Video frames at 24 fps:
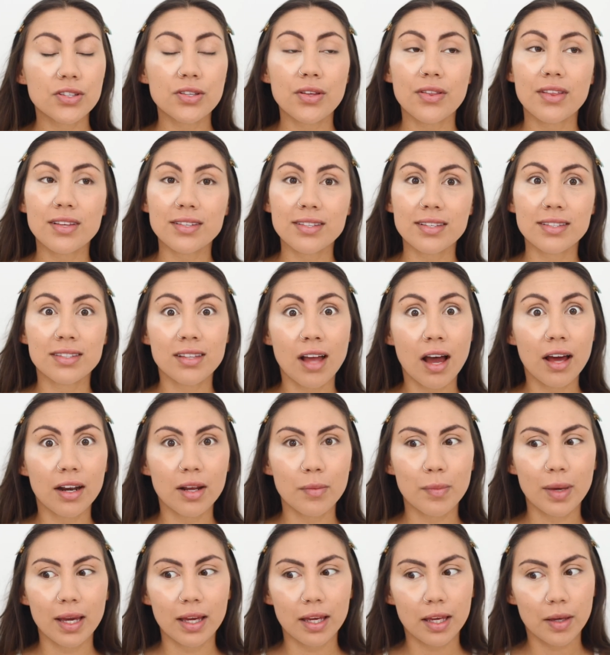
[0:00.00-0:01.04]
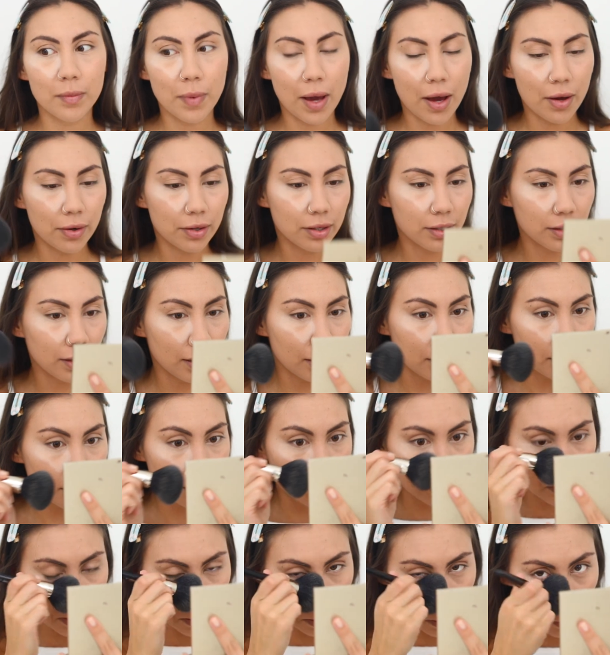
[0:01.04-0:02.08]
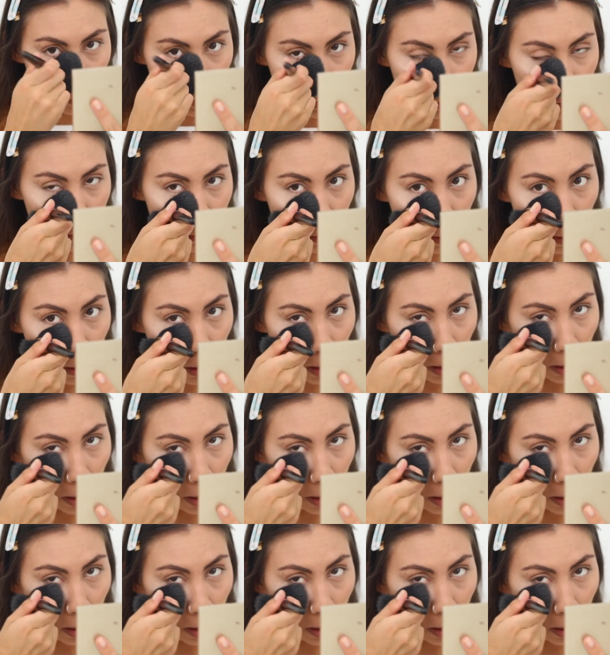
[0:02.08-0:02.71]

So this is not a baking powder, ladies and gentlemen